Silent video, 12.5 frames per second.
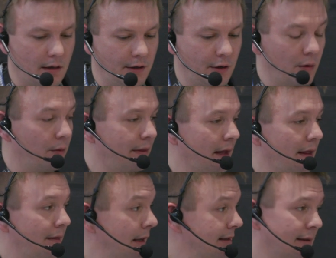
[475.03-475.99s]
You know, the,
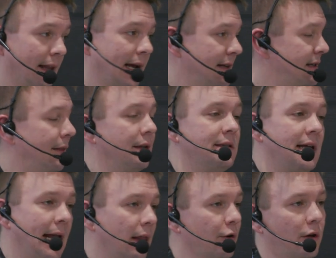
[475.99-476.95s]
the, like I said, the
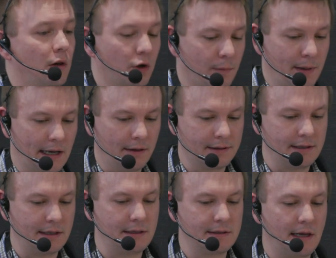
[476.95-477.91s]
tailored alert
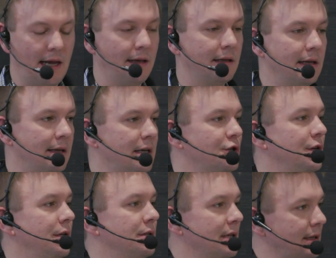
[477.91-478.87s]
policies and
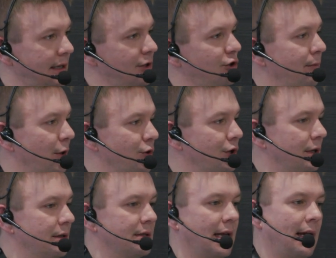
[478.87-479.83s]
conditions and
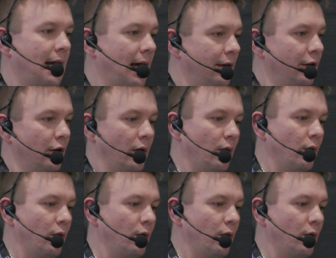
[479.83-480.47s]
distributions, like, you know,